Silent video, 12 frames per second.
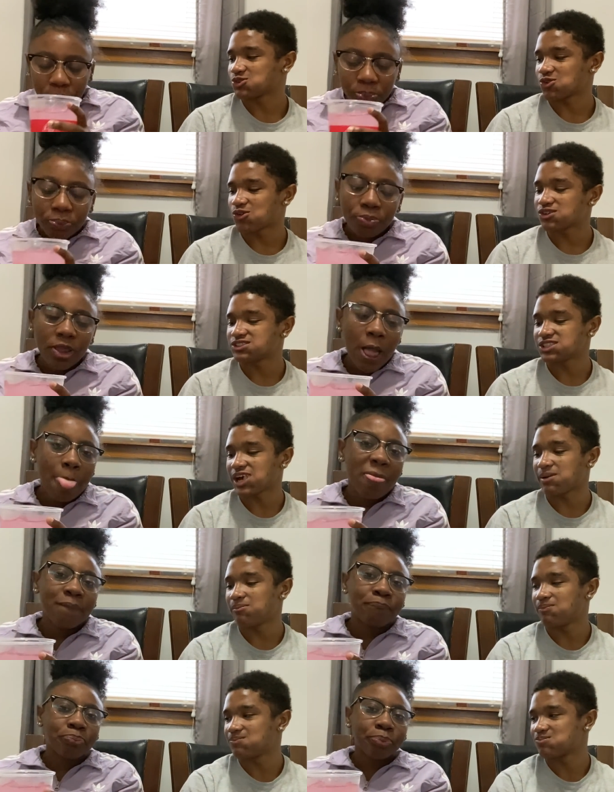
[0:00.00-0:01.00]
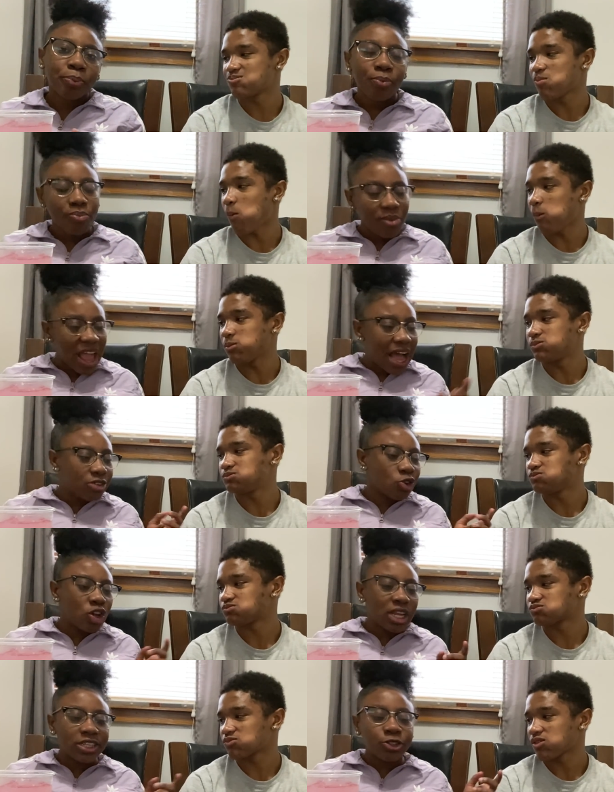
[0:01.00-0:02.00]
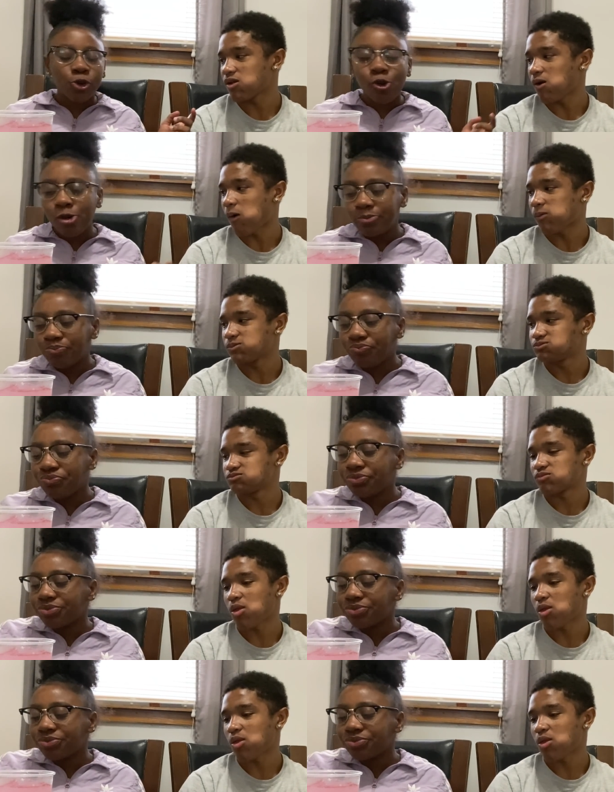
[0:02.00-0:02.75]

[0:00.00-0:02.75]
Speaker 1: During this time.
Speaker 2: How's online school?